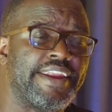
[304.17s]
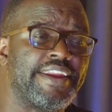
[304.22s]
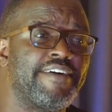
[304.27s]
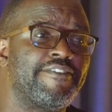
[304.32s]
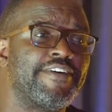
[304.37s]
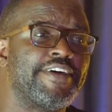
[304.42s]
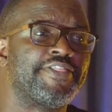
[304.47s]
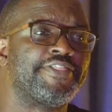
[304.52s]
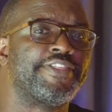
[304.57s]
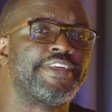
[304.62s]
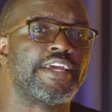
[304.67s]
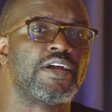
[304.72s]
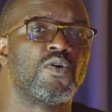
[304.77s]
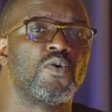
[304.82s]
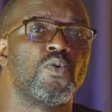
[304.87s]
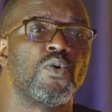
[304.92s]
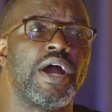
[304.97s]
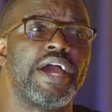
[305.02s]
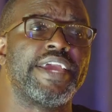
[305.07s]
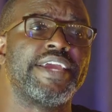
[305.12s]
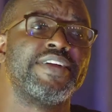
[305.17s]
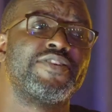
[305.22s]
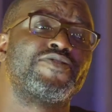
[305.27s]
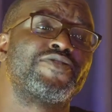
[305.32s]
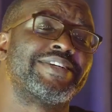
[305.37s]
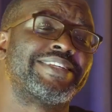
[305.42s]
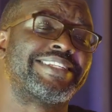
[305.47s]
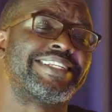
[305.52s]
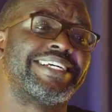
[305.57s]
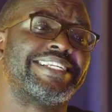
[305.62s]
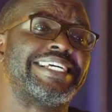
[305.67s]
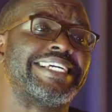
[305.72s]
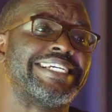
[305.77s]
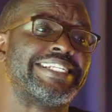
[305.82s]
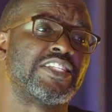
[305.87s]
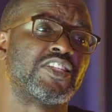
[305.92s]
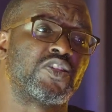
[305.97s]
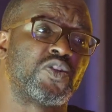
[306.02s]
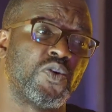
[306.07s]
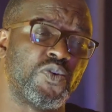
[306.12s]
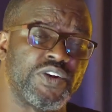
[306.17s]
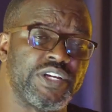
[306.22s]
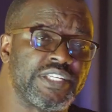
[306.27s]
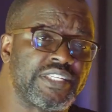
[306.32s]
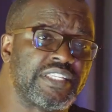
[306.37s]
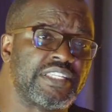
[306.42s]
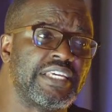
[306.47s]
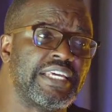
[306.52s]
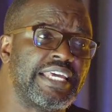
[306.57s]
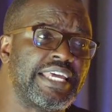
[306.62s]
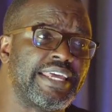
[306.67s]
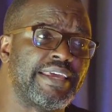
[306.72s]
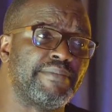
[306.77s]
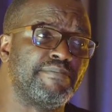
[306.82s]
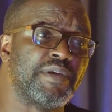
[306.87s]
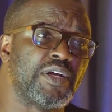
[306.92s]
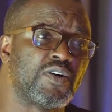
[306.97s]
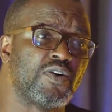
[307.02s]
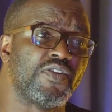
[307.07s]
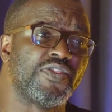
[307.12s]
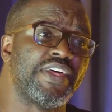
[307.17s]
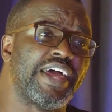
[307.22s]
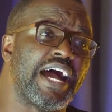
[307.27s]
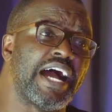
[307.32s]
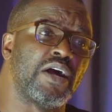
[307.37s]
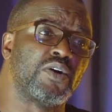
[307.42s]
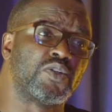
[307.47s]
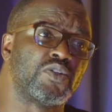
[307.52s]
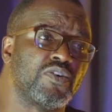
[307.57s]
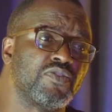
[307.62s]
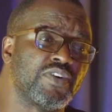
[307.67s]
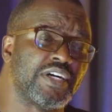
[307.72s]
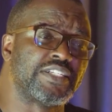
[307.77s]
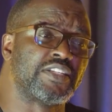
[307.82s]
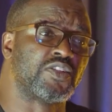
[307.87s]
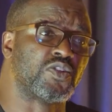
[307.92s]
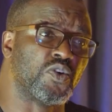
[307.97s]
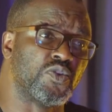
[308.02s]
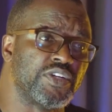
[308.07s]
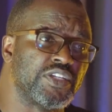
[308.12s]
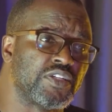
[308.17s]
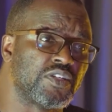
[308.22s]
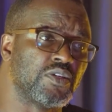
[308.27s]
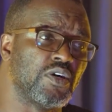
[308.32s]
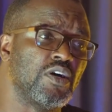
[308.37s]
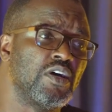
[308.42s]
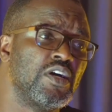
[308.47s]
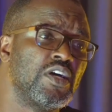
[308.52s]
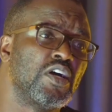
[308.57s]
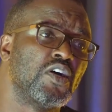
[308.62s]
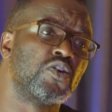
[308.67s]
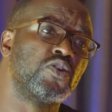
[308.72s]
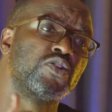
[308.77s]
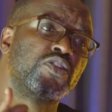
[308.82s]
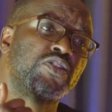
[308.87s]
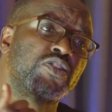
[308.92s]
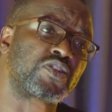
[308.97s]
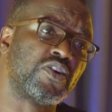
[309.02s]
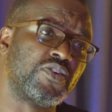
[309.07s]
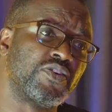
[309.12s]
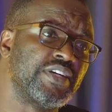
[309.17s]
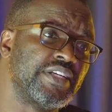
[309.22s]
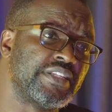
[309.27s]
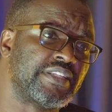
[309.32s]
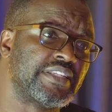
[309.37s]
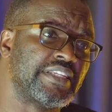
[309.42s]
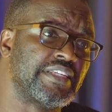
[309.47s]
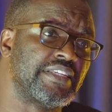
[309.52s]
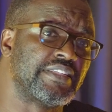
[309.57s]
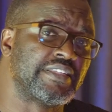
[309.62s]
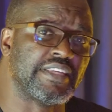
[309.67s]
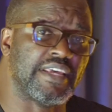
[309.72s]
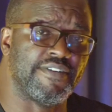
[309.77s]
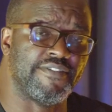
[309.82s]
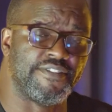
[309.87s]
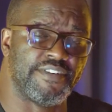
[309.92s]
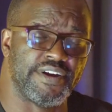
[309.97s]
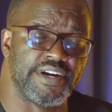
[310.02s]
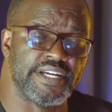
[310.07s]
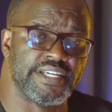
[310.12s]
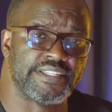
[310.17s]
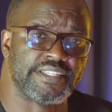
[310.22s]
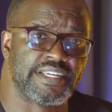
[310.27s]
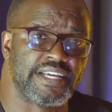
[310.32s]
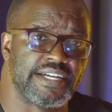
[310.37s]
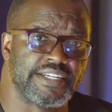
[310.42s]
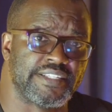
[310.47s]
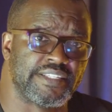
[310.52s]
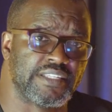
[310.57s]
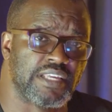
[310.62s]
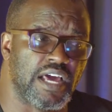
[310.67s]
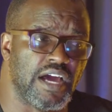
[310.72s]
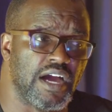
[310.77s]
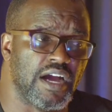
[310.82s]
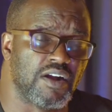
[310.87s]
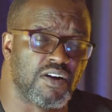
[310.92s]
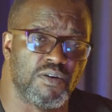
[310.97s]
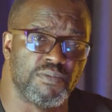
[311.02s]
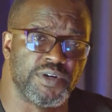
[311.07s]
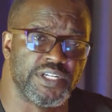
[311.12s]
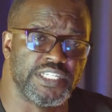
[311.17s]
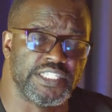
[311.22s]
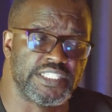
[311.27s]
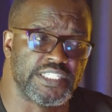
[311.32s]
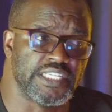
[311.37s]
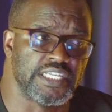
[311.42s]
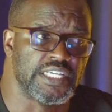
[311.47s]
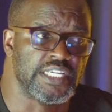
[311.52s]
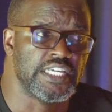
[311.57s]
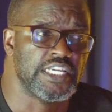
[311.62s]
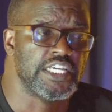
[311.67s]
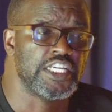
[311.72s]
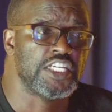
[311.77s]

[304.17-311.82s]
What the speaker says: and everything who are interested in stories, because they're out of what stories. So good stories is a very scarce commodity.